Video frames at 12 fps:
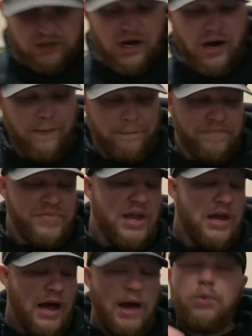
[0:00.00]

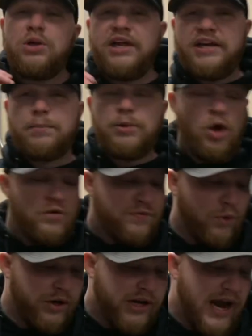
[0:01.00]
I will link it below
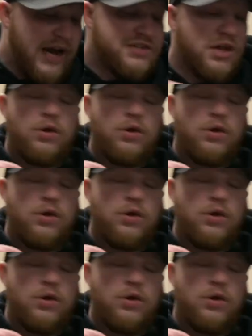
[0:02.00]
for you guys.